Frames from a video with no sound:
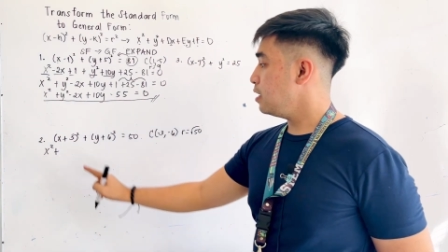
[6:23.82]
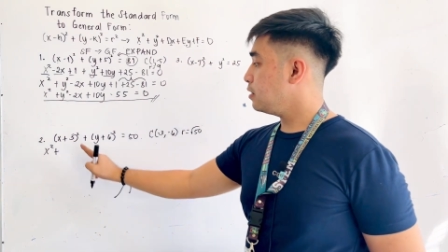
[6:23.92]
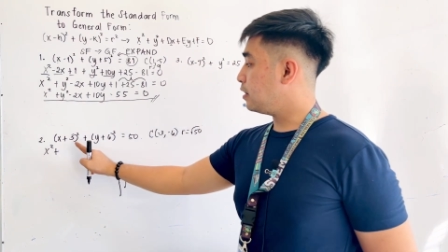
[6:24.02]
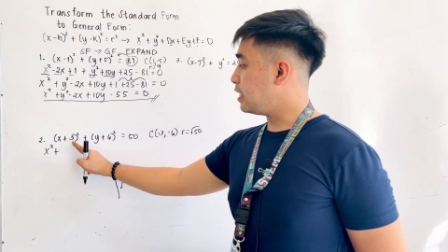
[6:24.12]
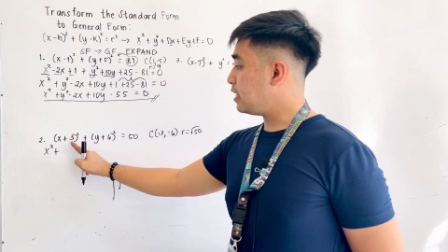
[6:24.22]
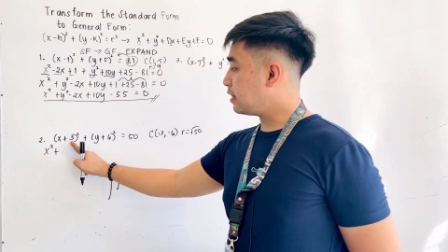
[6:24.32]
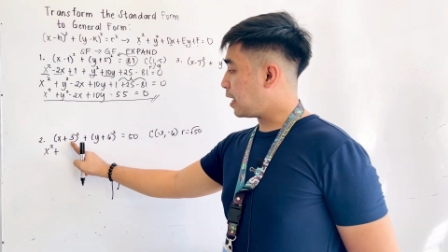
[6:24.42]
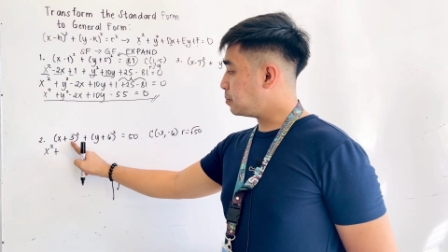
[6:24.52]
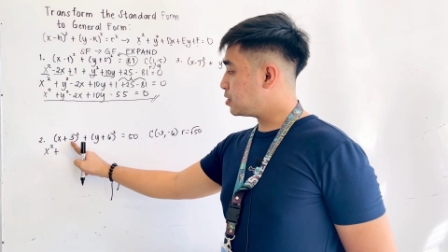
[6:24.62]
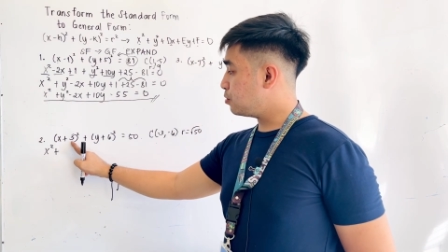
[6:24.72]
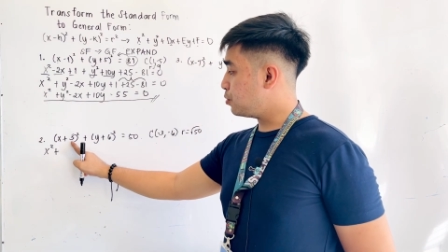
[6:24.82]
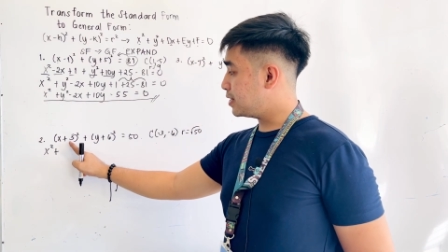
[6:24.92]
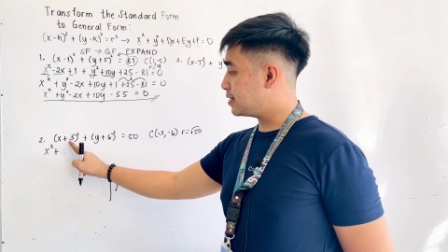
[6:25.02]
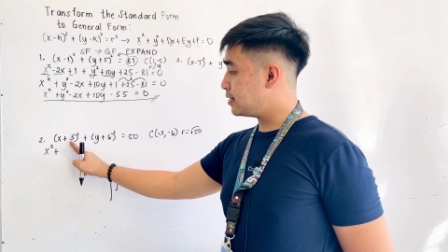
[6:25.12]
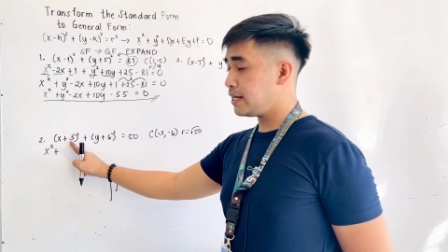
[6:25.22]
3 times 2
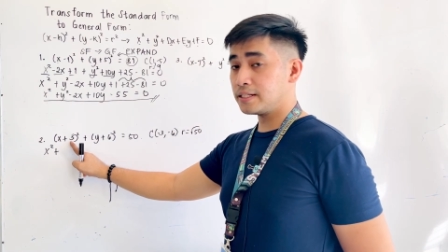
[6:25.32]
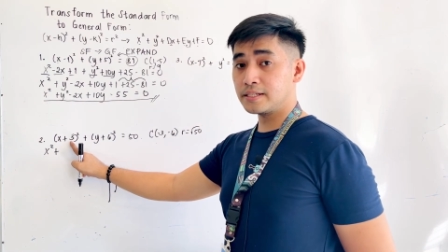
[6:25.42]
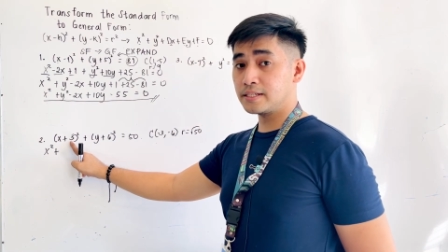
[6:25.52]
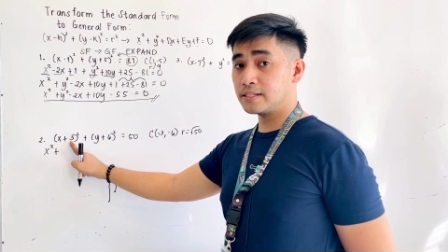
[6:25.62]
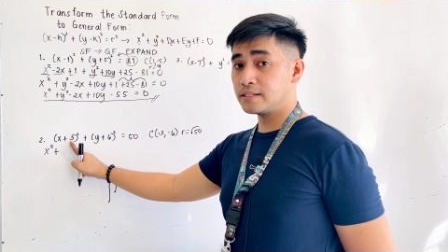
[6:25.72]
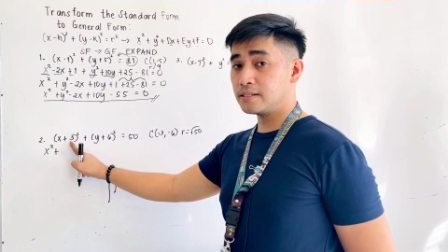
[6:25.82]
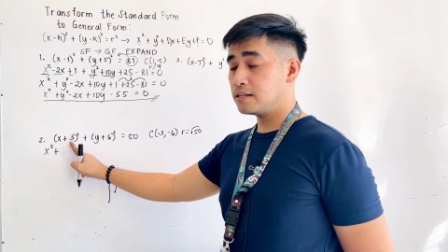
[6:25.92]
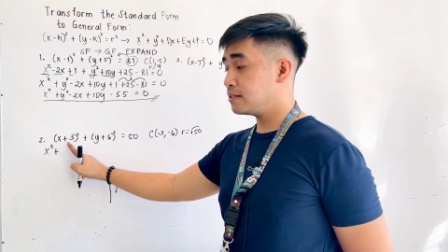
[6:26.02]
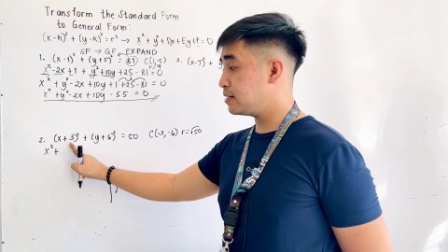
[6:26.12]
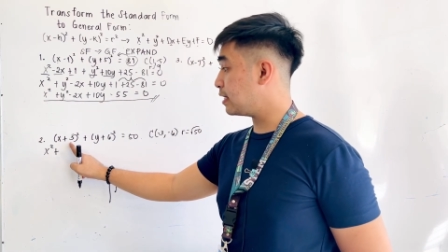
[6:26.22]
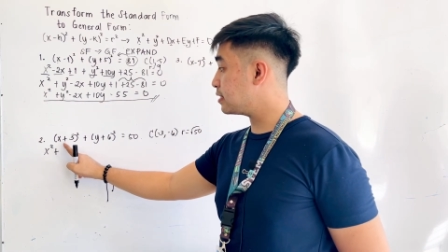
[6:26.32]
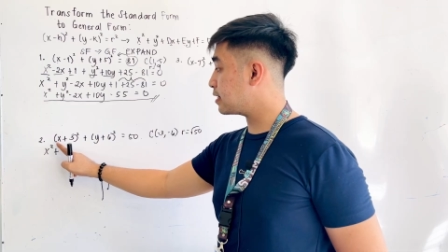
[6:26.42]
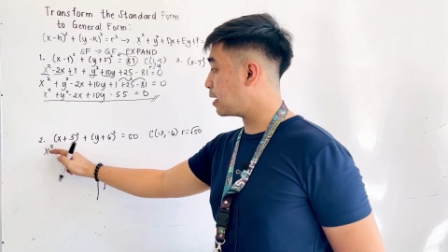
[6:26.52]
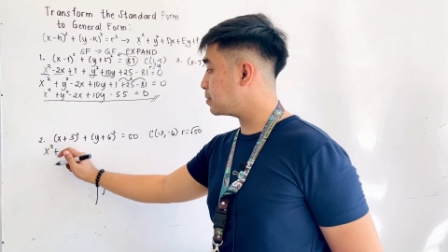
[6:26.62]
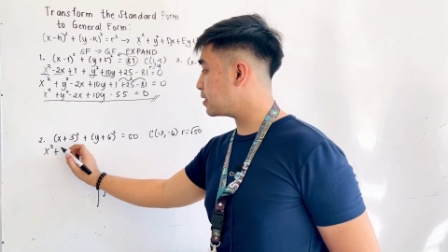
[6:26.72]
is 6, 6
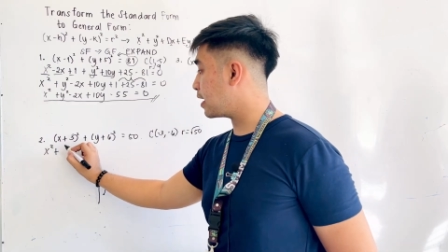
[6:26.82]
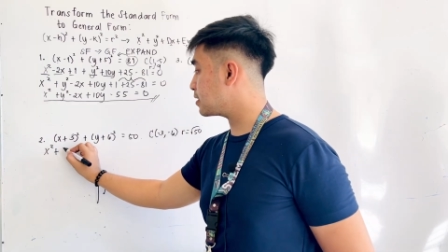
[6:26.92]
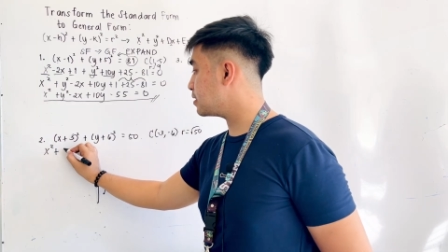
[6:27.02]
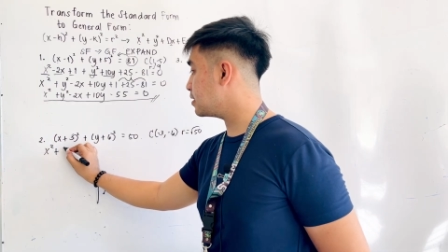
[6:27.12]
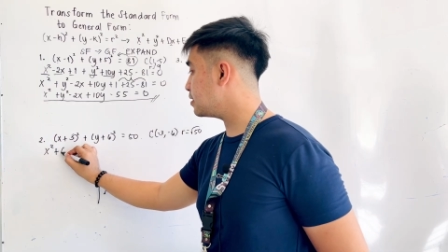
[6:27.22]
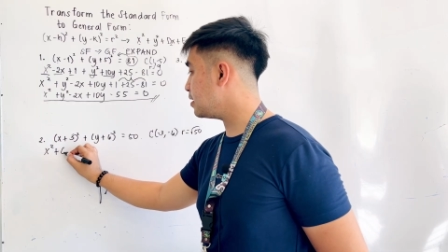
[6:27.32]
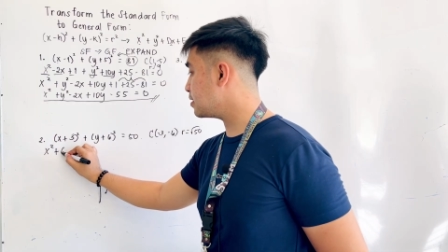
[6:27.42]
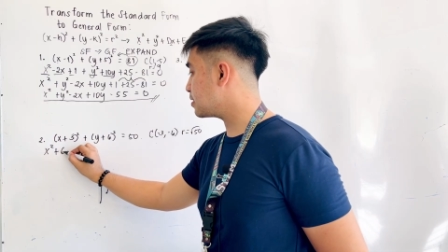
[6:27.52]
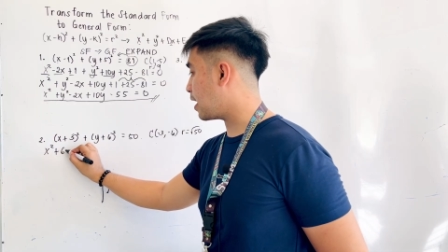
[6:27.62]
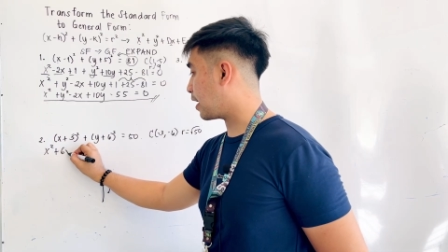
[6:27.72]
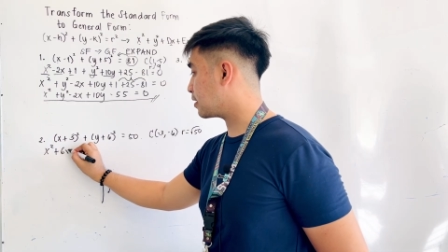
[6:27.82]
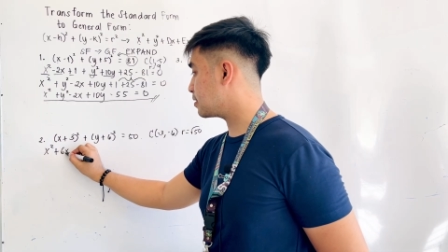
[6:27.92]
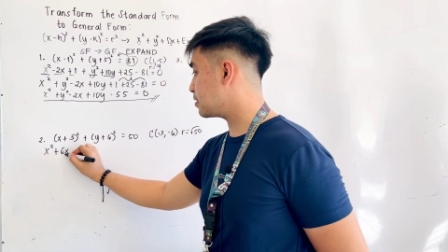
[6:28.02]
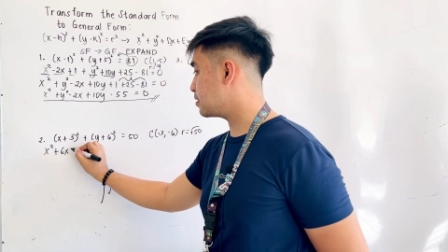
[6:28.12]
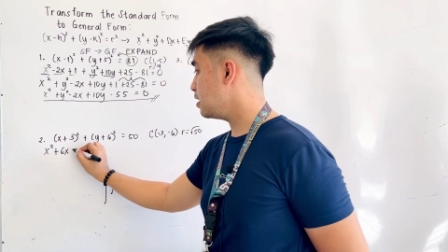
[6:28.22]
times x is
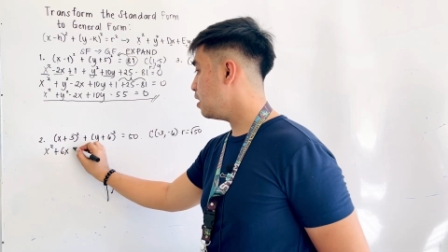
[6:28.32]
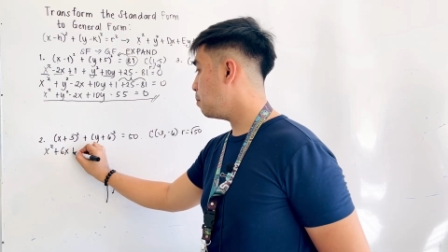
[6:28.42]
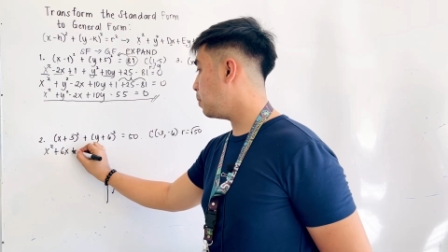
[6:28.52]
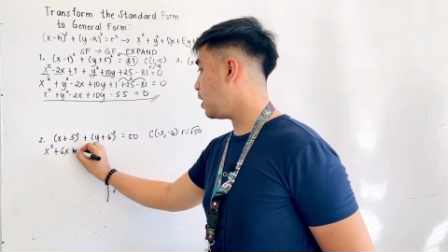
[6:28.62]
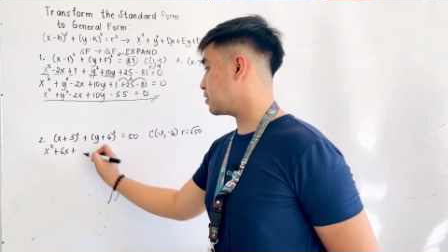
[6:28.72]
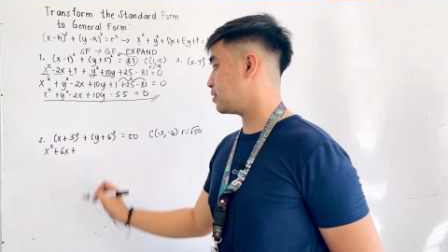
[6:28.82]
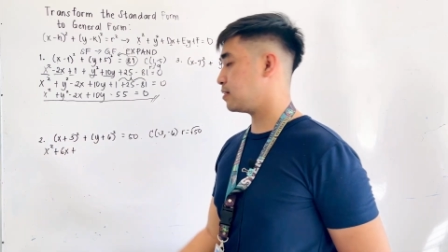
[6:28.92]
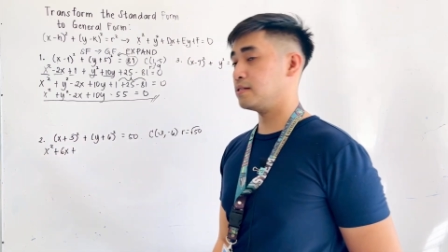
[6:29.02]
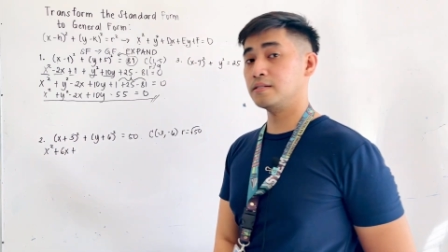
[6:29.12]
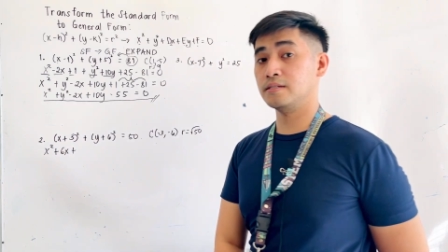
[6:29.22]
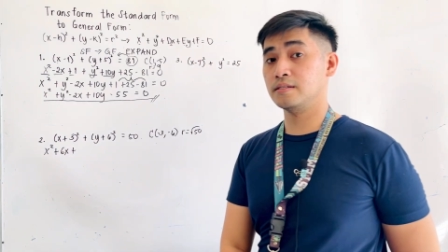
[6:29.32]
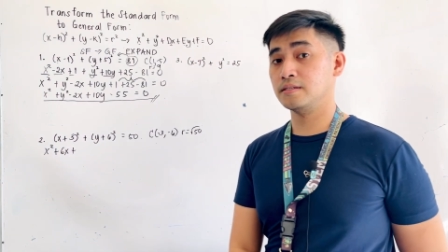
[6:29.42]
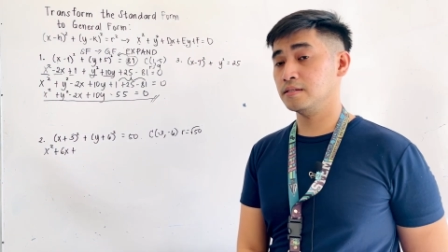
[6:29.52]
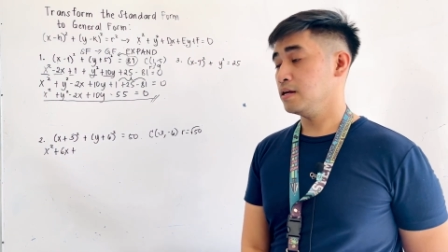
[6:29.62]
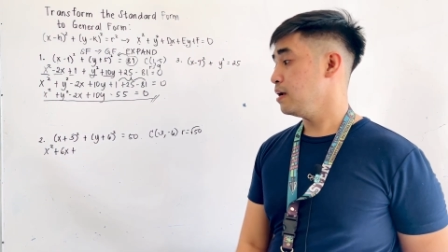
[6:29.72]
6x plus
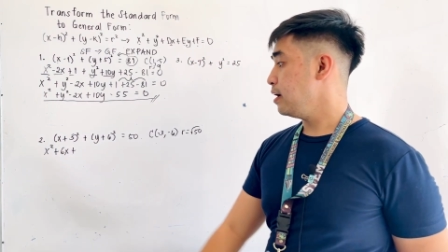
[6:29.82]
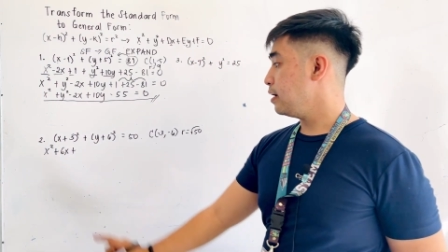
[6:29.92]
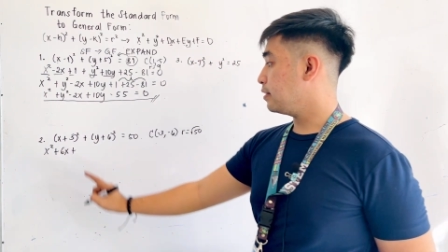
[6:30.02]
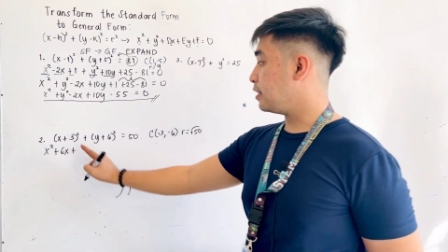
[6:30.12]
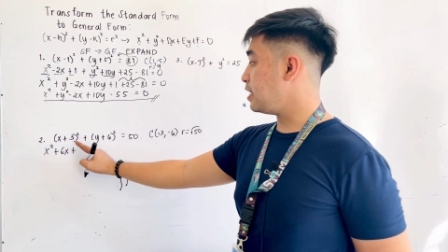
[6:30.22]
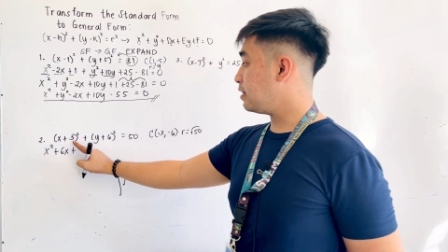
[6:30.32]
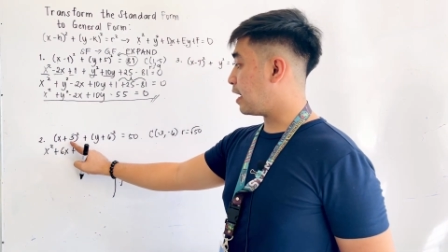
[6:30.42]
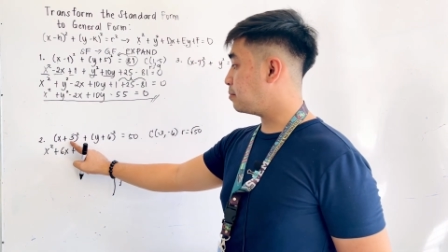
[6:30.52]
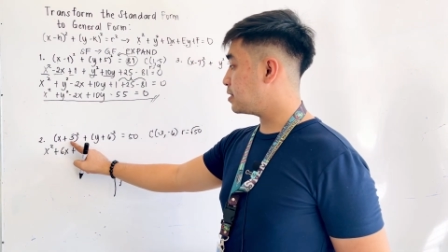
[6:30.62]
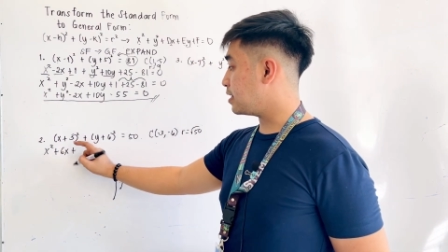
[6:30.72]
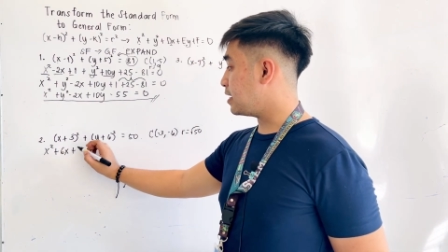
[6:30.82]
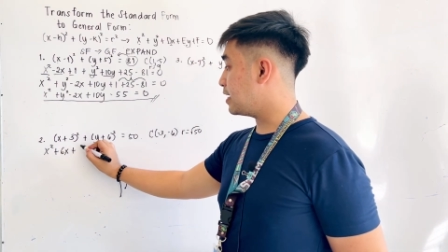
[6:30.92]
3 times 3